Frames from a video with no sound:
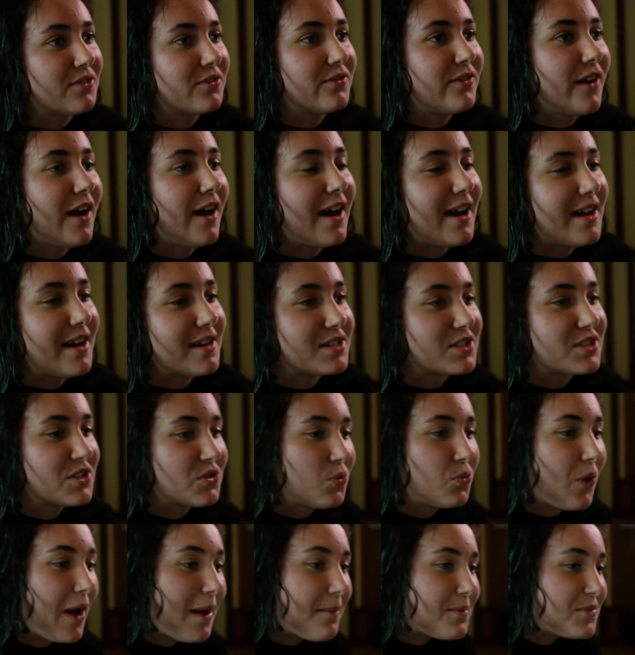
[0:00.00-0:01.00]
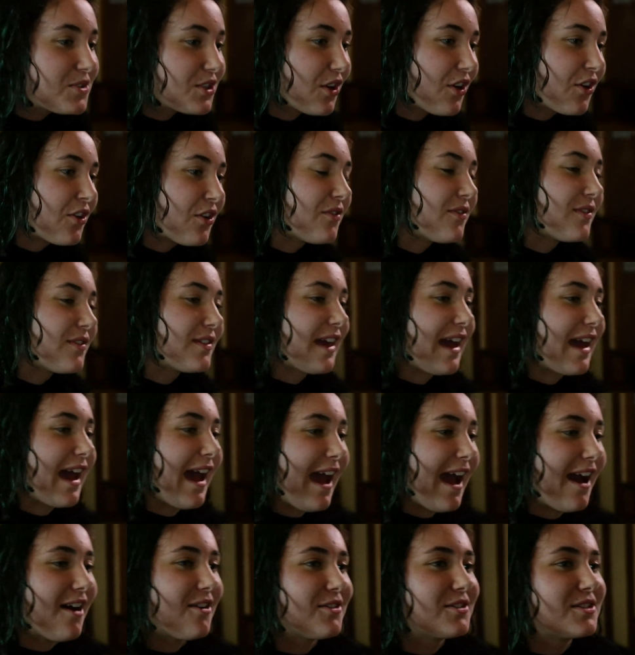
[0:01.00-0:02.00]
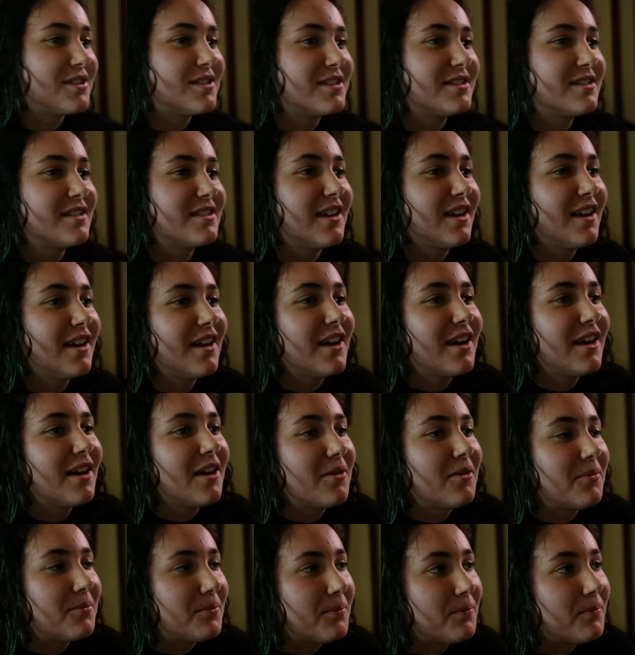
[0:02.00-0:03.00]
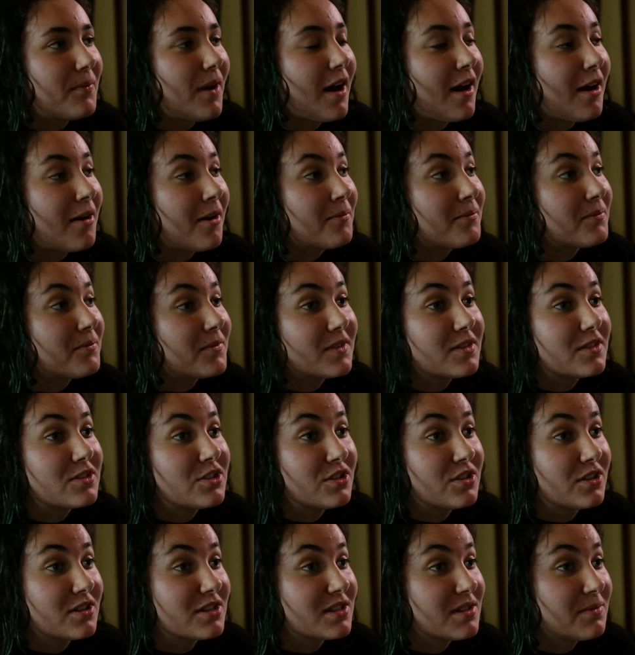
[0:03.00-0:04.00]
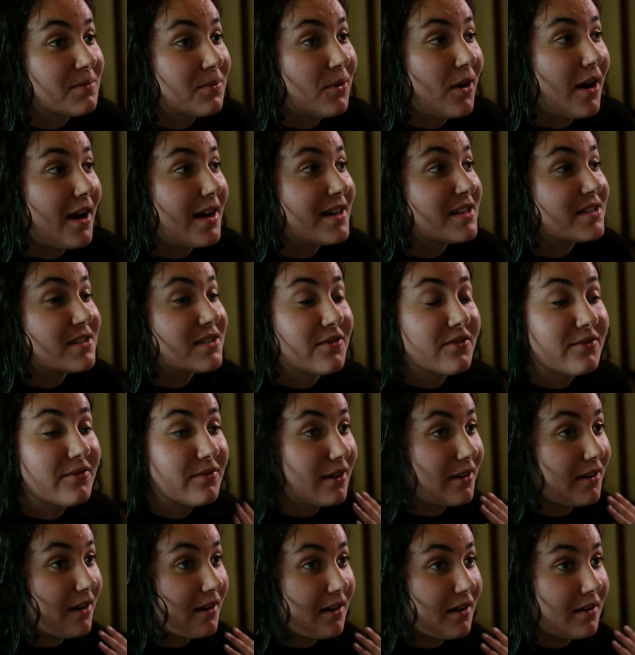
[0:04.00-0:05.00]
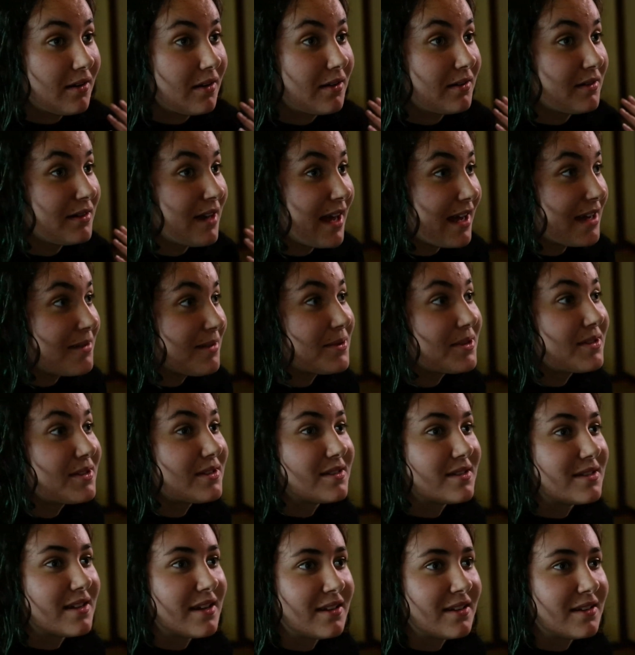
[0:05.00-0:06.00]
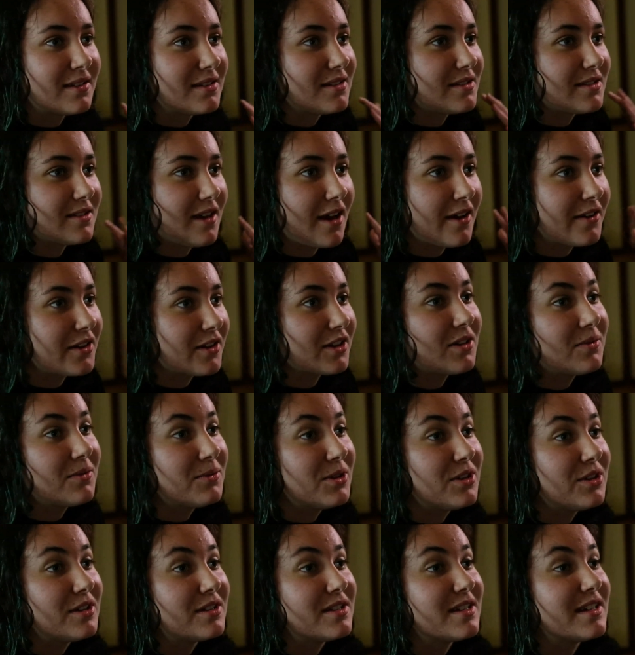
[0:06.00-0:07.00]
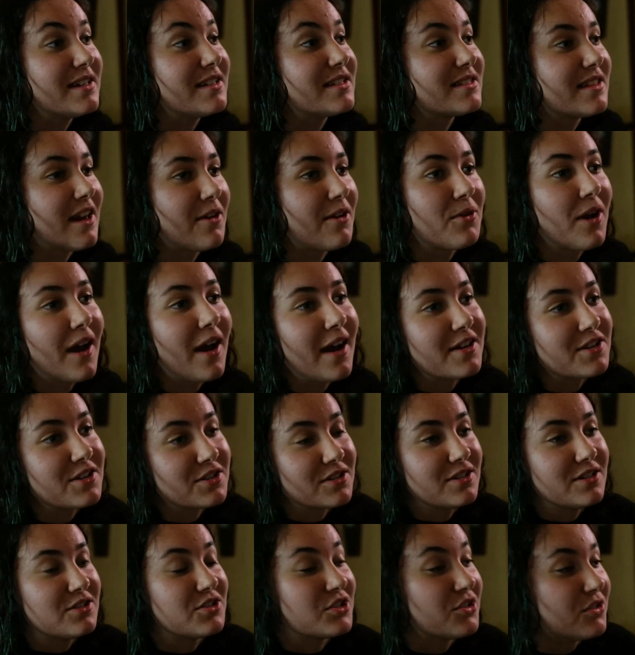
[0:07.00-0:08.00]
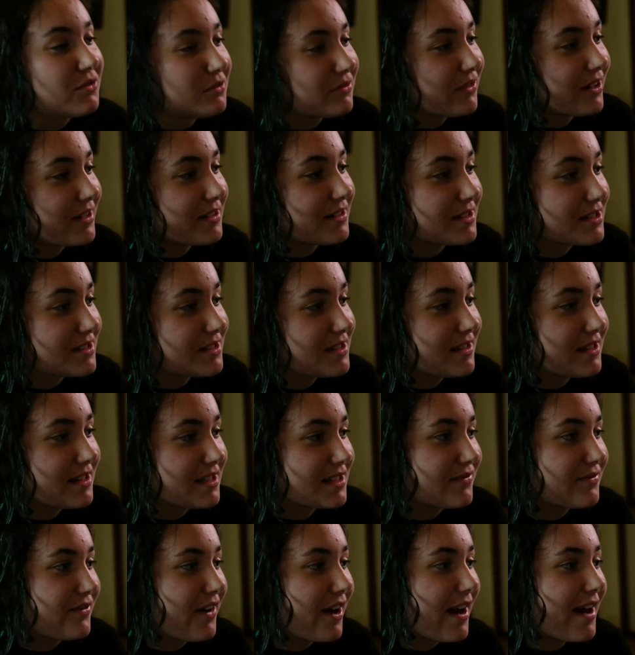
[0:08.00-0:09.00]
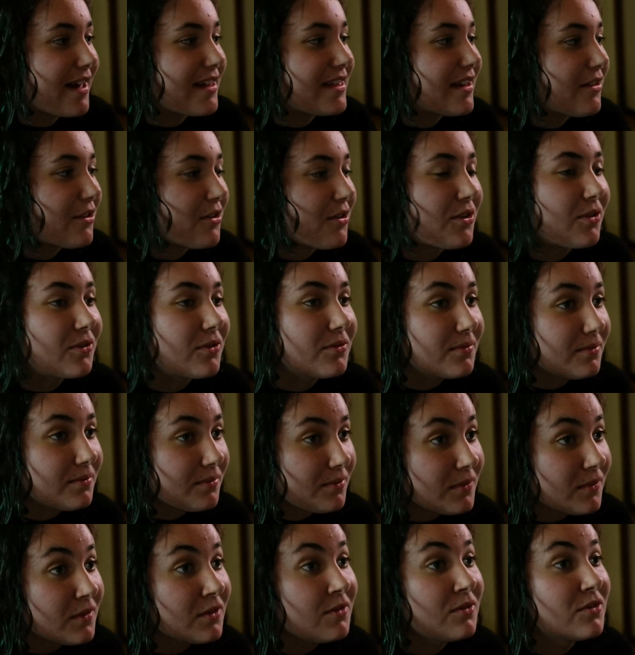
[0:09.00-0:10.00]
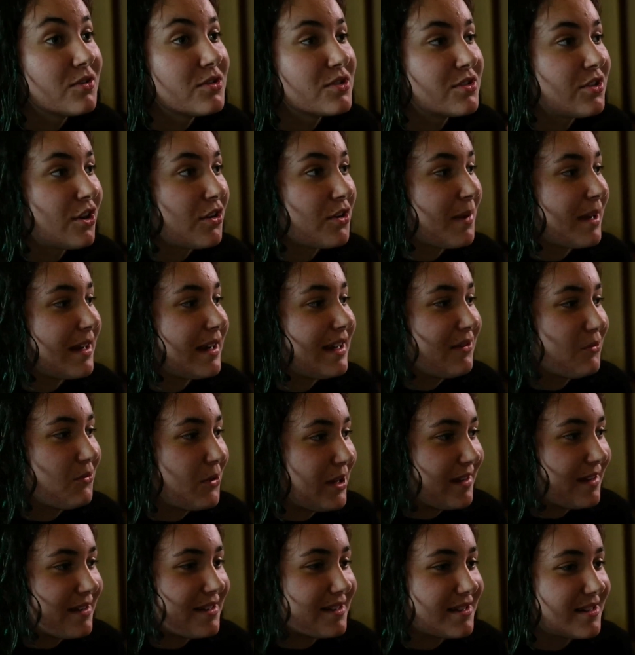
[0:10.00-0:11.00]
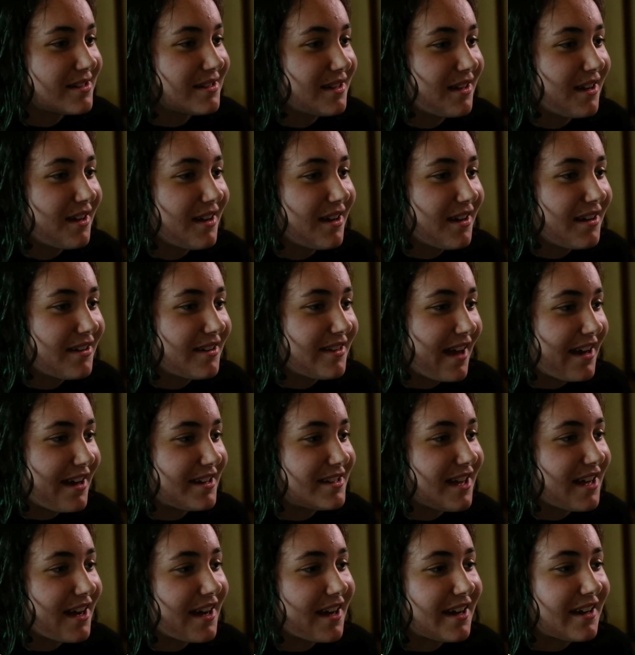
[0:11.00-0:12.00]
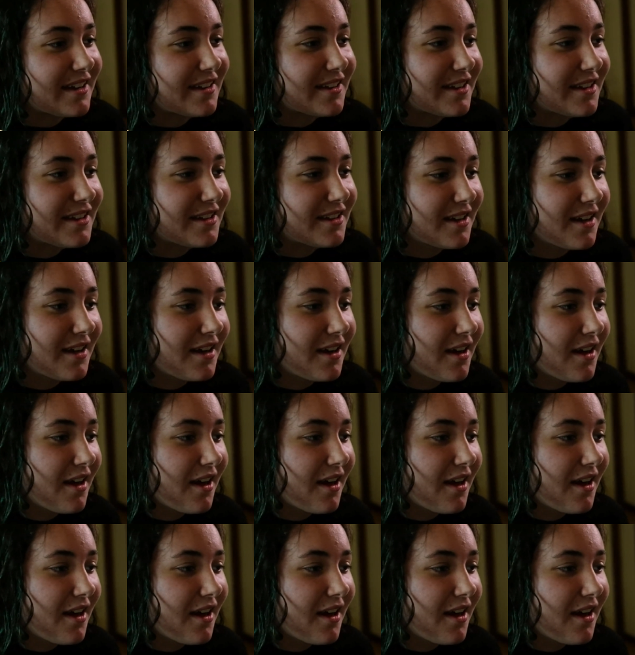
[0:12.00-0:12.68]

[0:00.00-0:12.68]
of the fire swept over the house. To the surprise of neighbours and other communities, there were actually 2 fronts to this fire. There were so many winds that day that